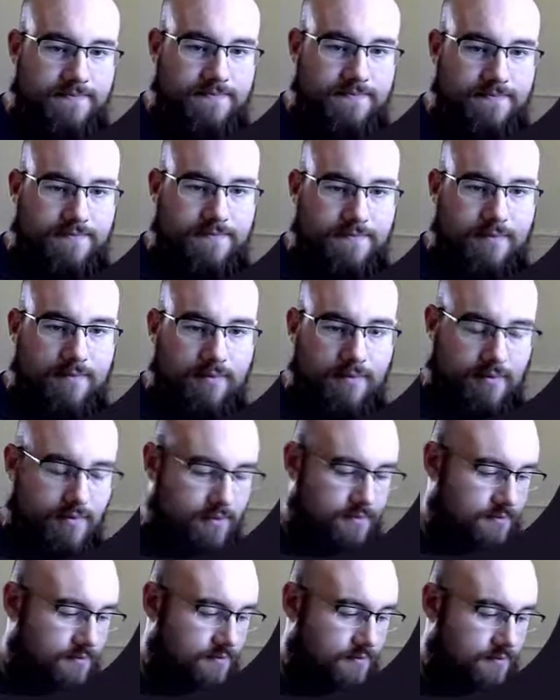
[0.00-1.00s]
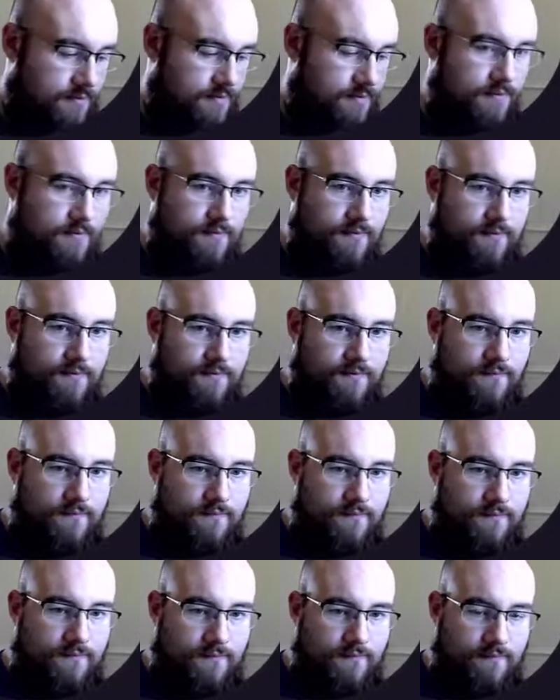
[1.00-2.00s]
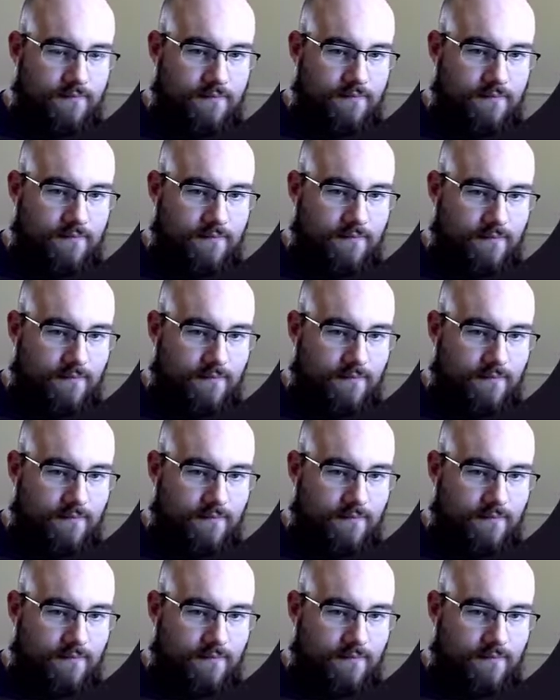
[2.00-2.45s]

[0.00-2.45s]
Nobody speaks.